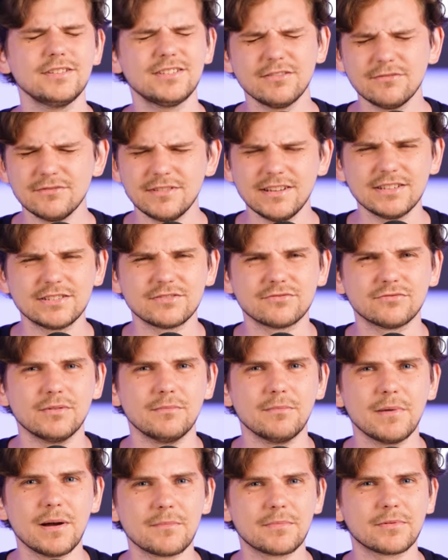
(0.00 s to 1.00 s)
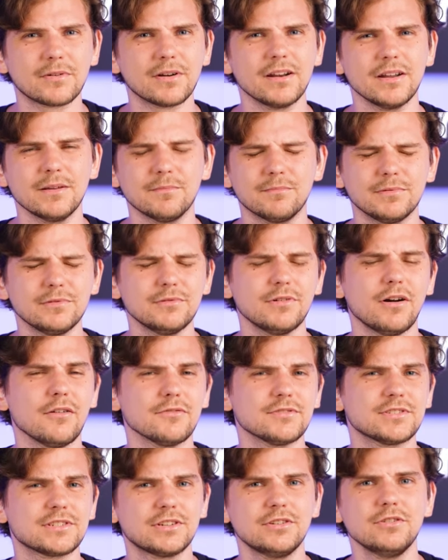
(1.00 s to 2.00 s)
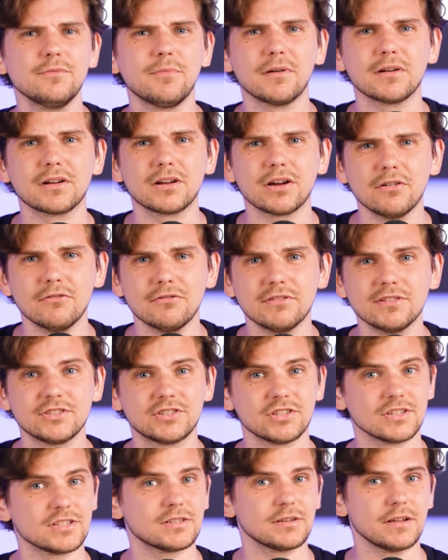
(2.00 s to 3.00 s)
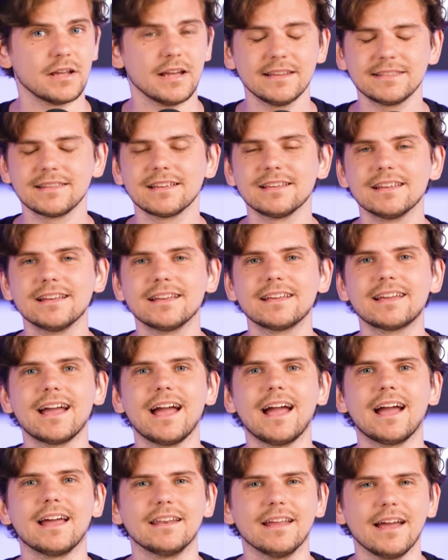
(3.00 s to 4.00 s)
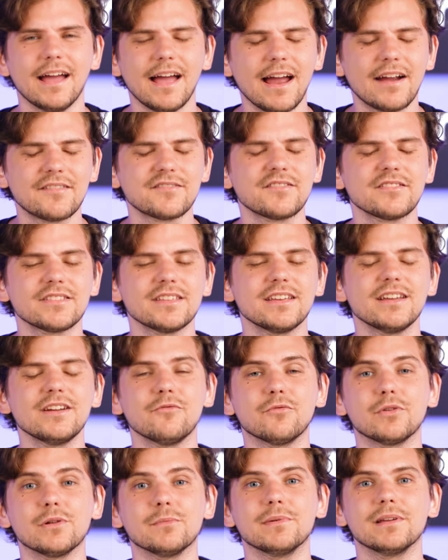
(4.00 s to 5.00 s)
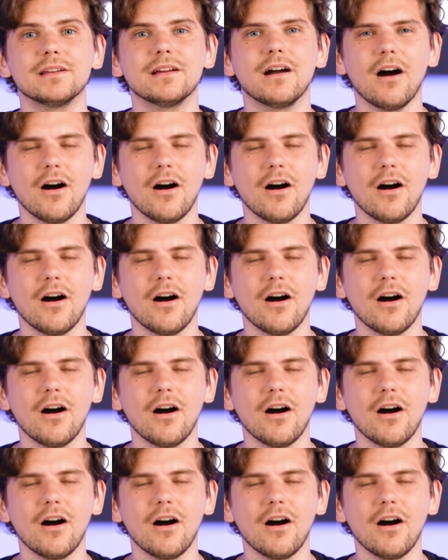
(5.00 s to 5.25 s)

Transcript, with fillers: You don't need to remember any Bluehost coupon code, just hit the link and everything will be